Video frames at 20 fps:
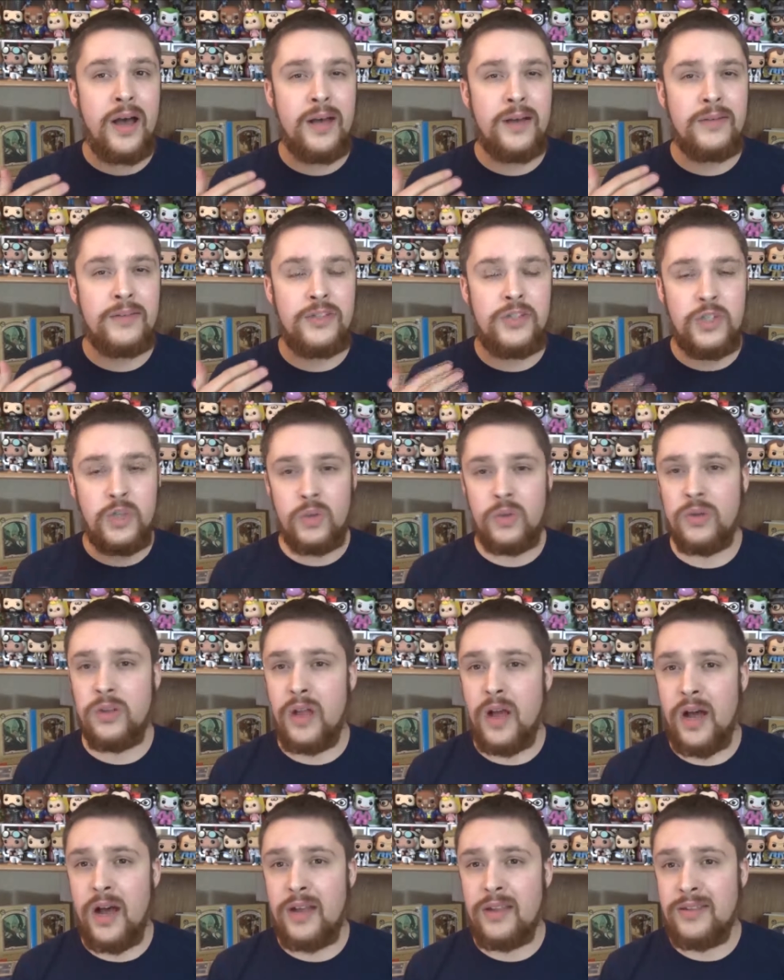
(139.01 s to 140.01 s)
Jude
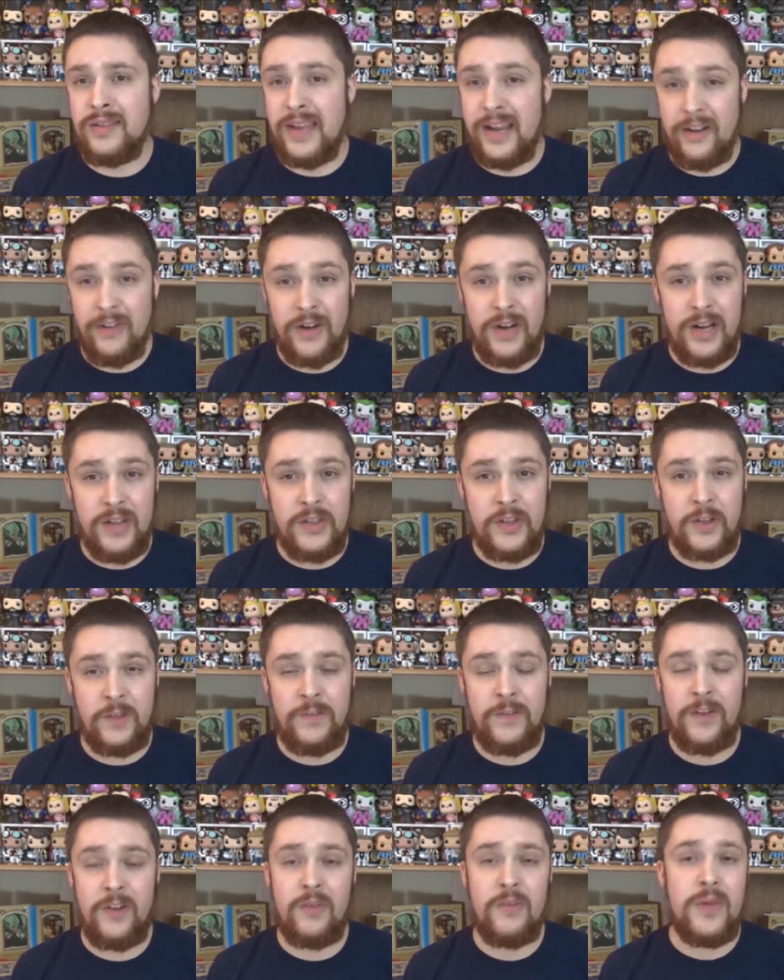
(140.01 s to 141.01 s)
Law narrated this
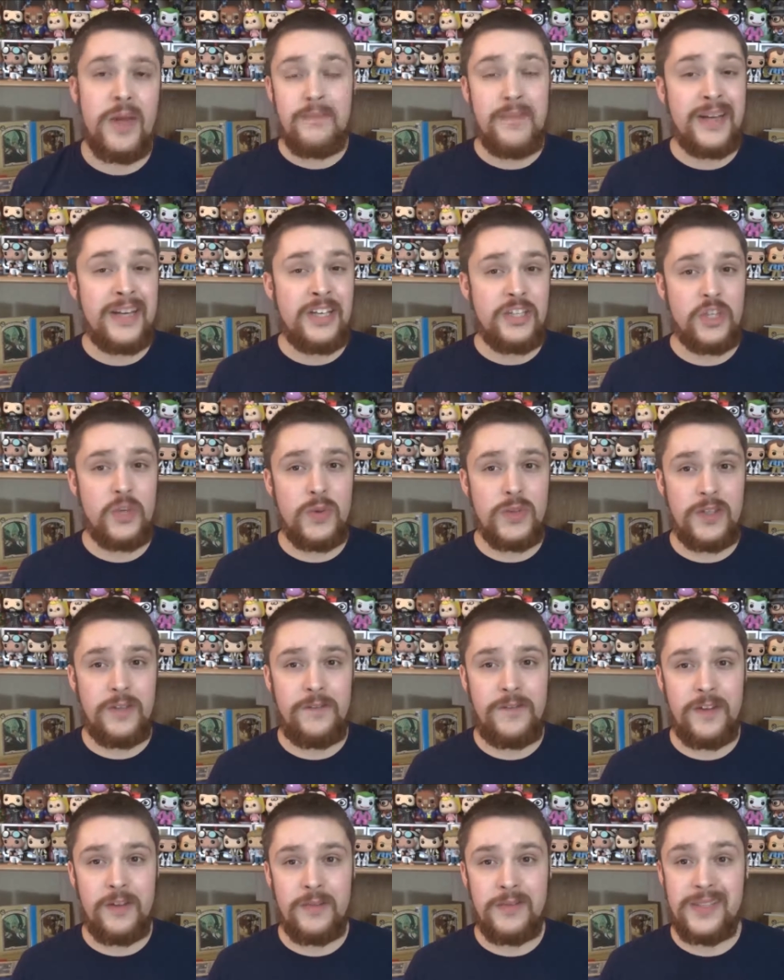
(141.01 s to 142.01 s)
film. My issue with the
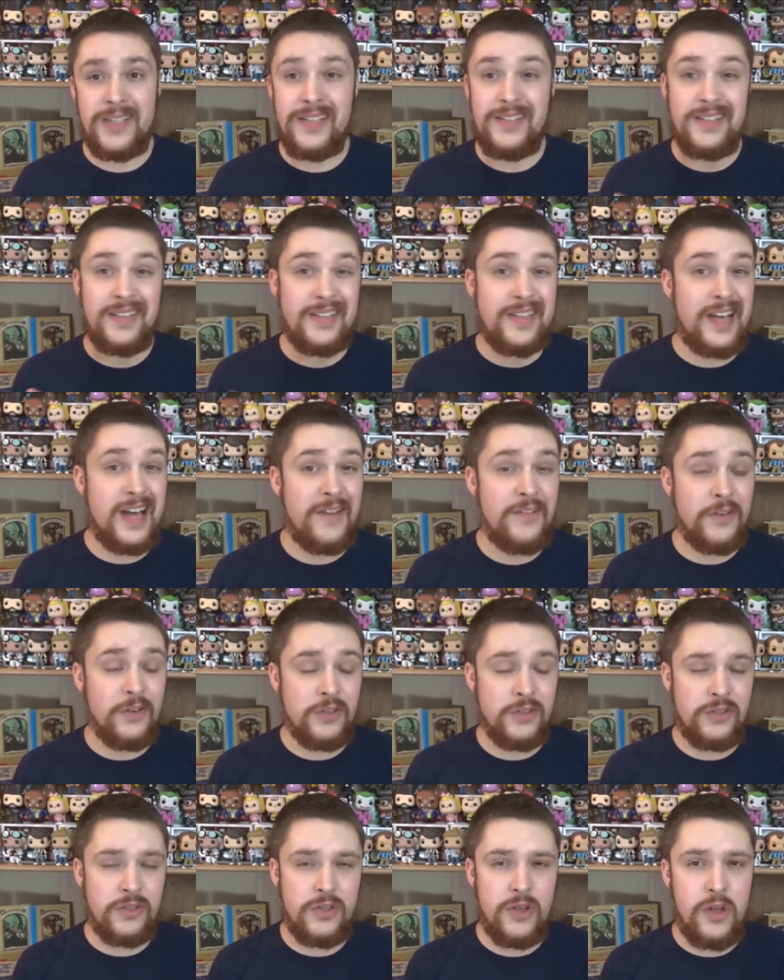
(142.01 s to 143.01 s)
film, since it
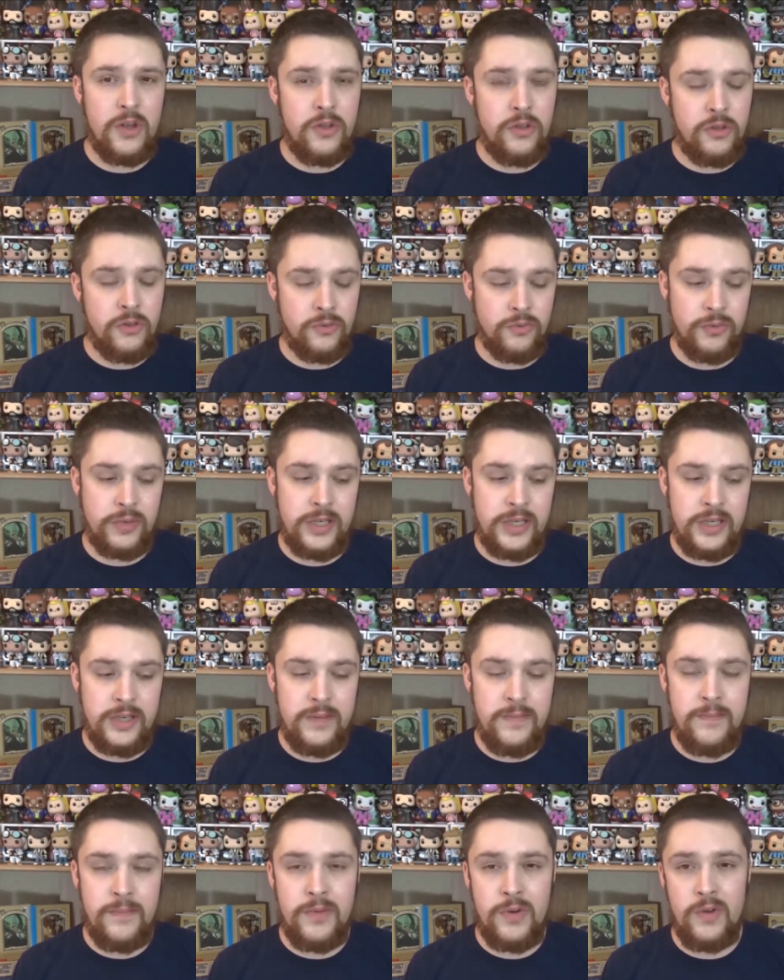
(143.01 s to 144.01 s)
covers 3
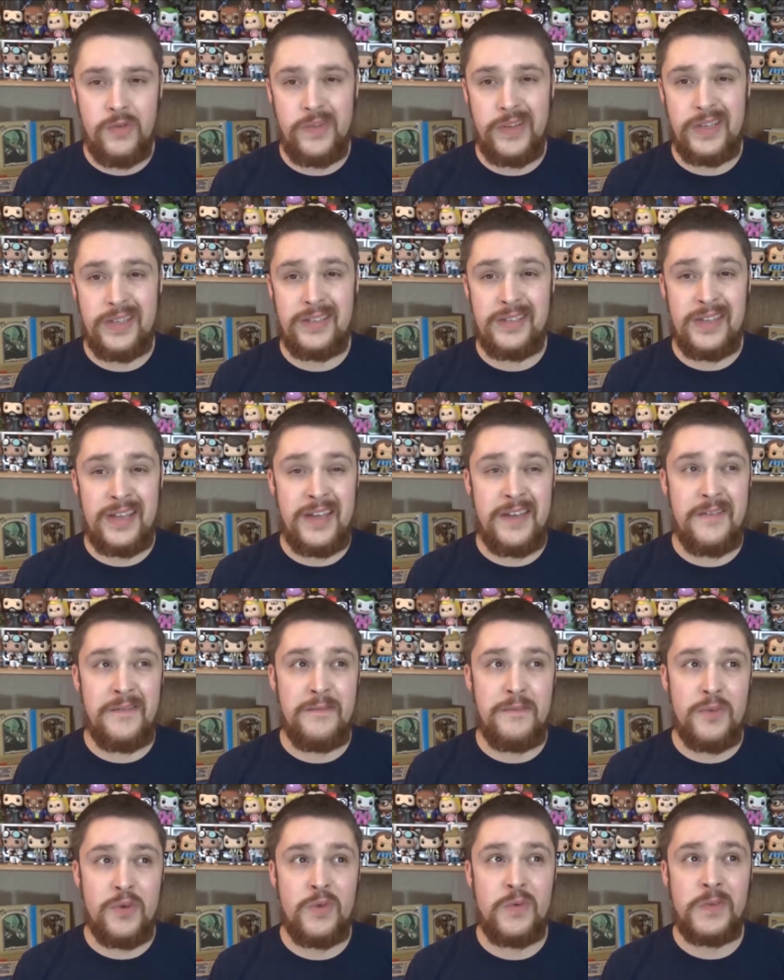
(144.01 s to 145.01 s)
movies,
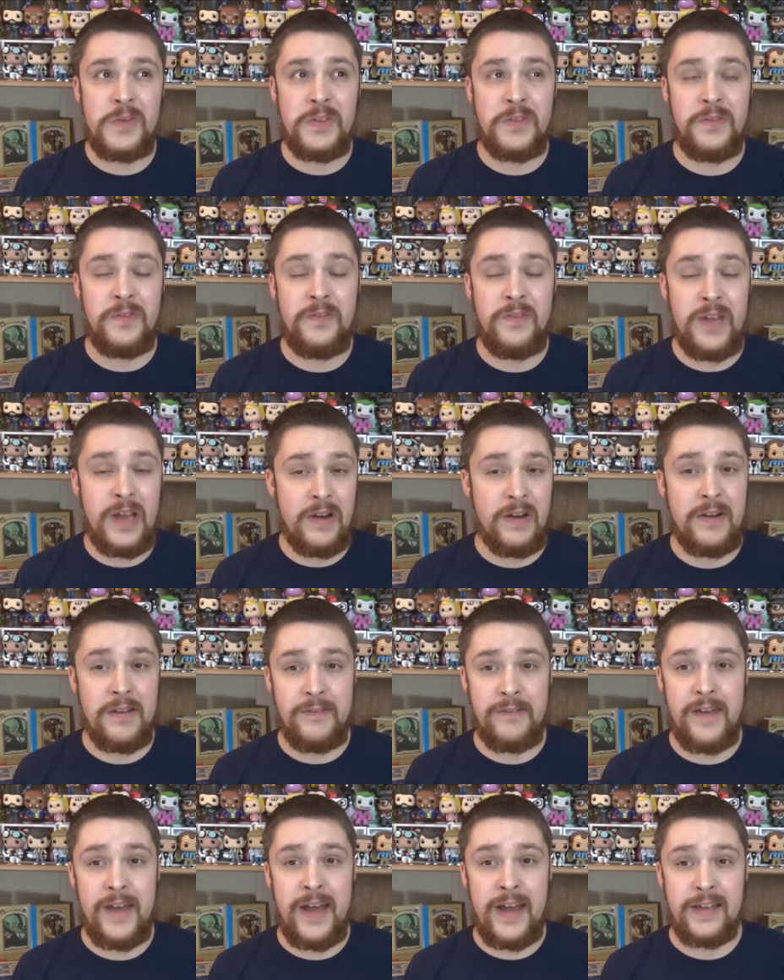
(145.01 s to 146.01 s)
it moves very
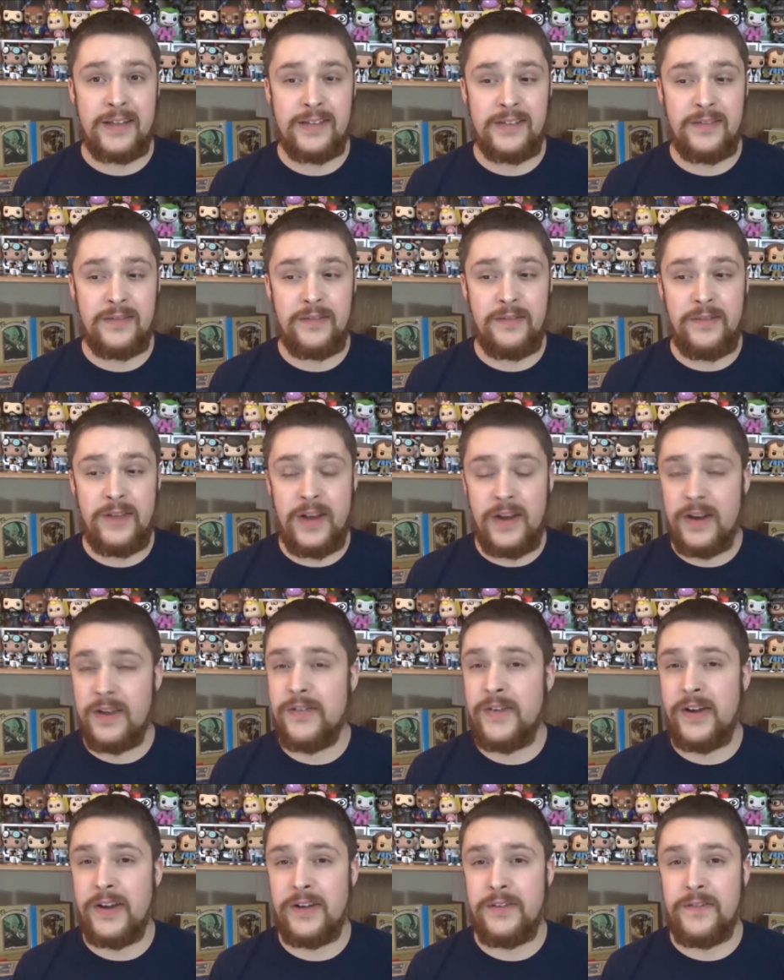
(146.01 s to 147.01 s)
fast. Very,
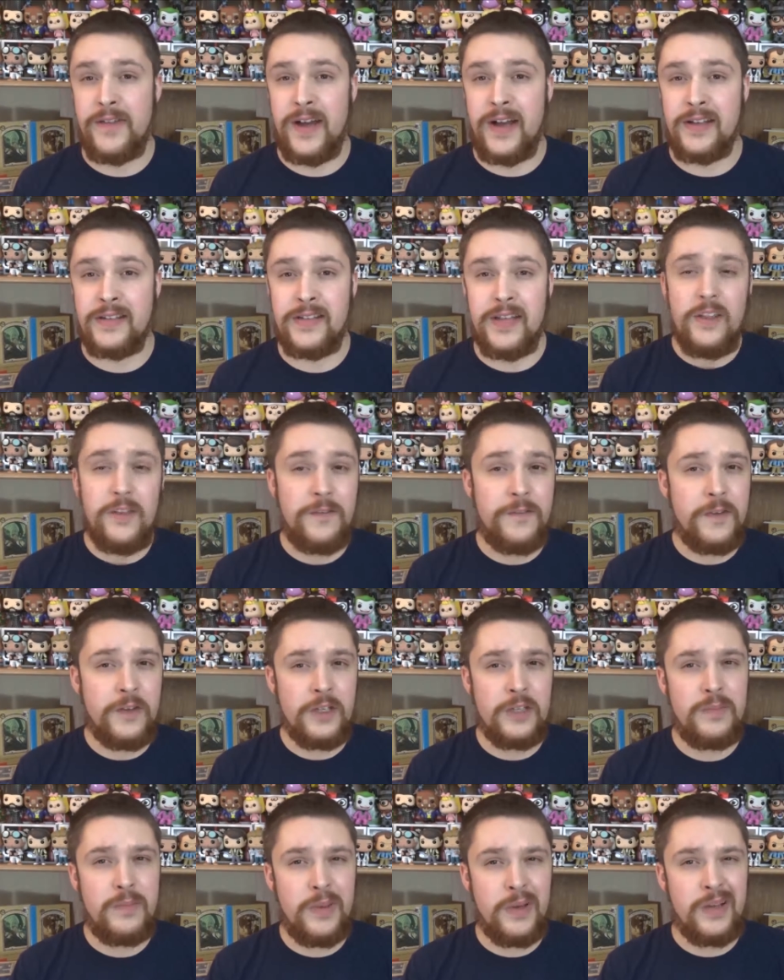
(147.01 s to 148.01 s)
very fast. The
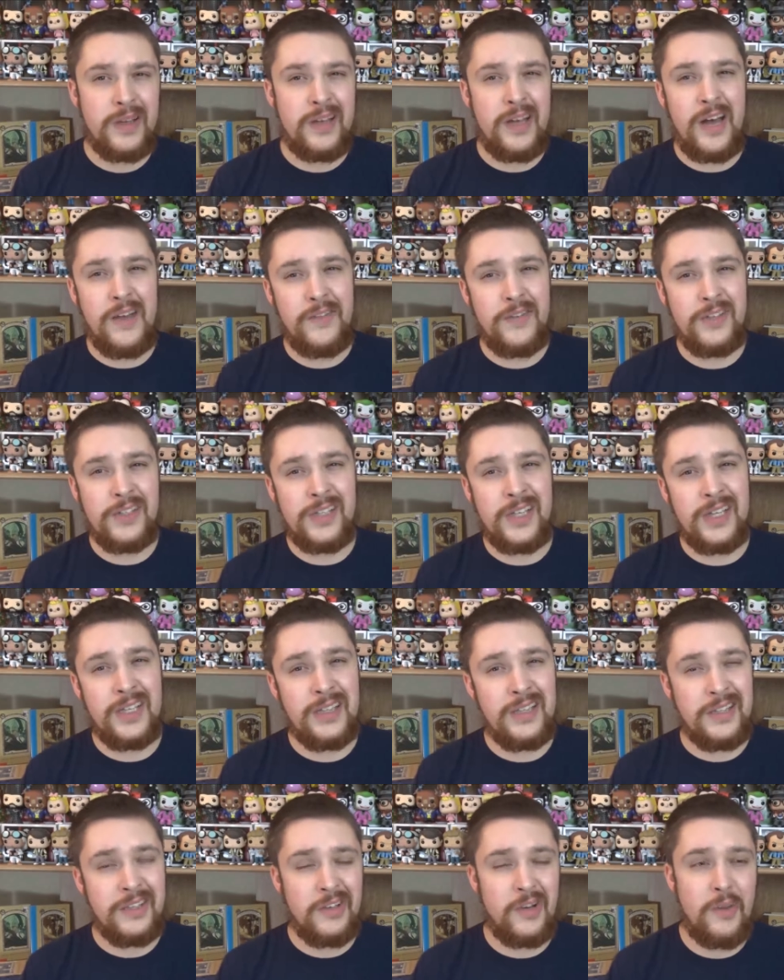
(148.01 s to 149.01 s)
first book covers a
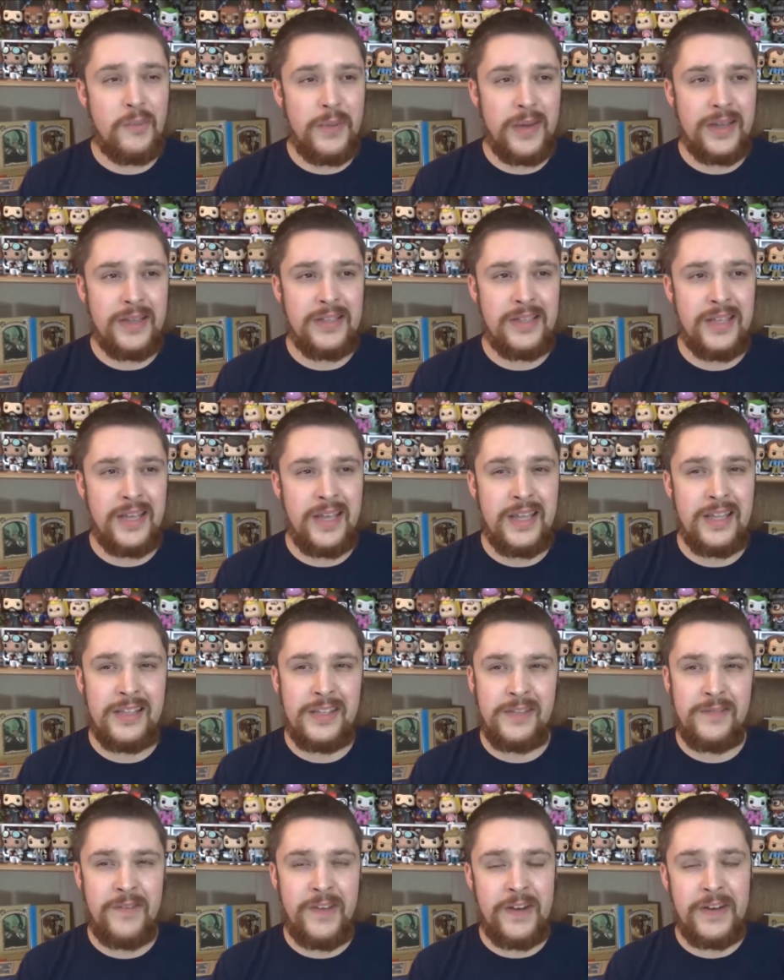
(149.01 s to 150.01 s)
little bit.
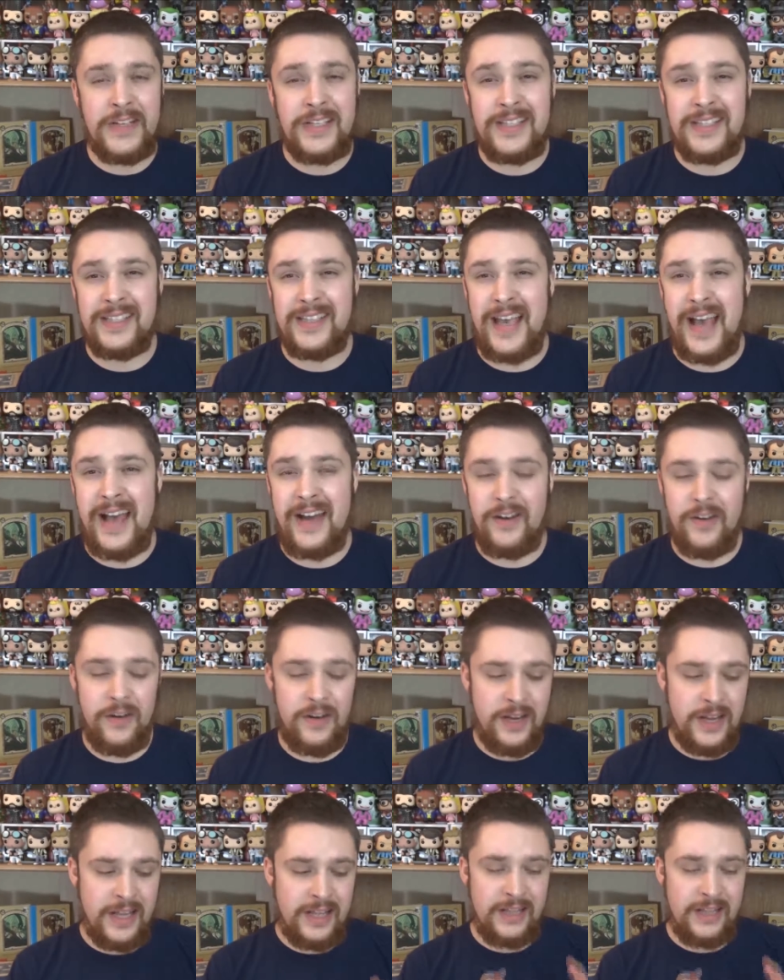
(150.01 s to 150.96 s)
It's very scattered.